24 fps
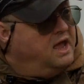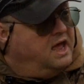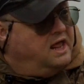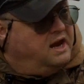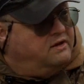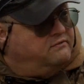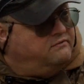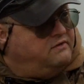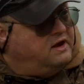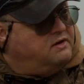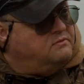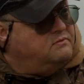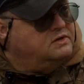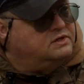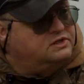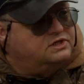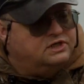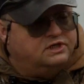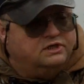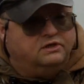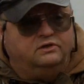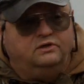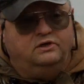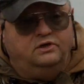And if anyone's
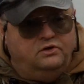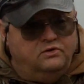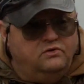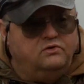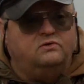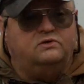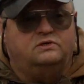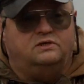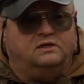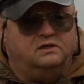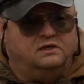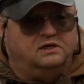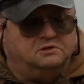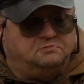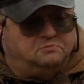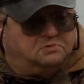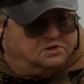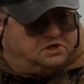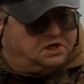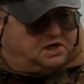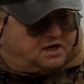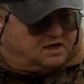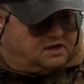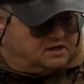still using these
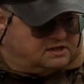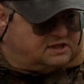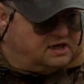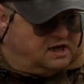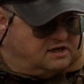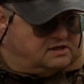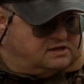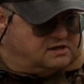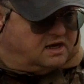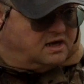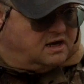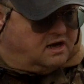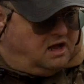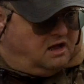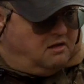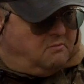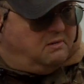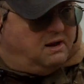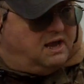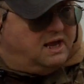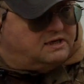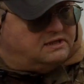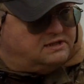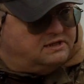particular sounds in their call
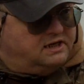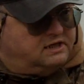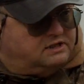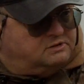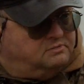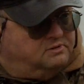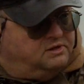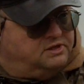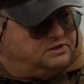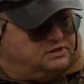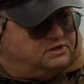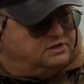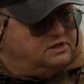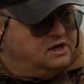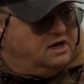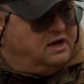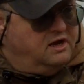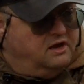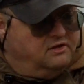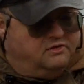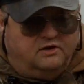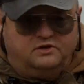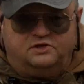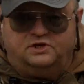blasting expeditions,
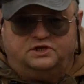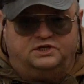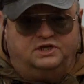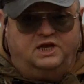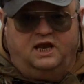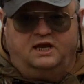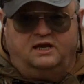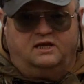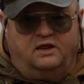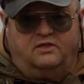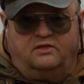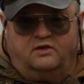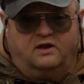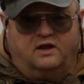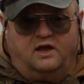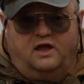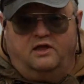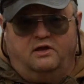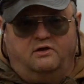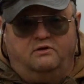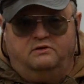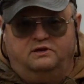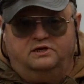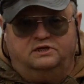they're just getting other
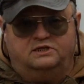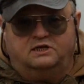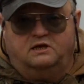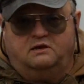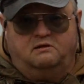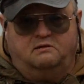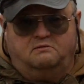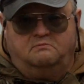coyotes